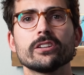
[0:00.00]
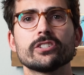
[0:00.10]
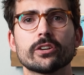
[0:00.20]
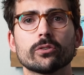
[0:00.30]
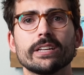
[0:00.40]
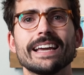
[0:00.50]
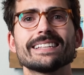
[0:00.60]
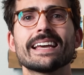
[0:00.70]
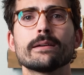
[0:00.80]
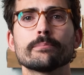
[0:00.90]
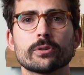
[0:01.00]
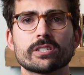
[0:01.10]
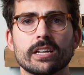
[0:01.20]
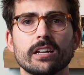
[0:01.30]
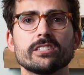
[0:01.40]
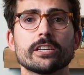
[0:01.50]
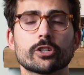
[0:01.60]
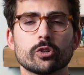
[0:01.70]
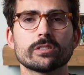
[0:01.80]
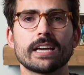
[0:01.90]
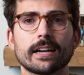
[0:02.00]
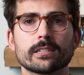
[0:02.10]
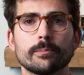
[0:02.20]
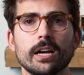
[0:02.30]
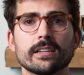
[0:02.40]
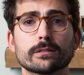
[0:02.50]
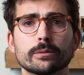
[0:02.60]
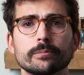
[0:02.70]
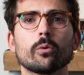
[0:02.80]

generally a 10% additional tax applies.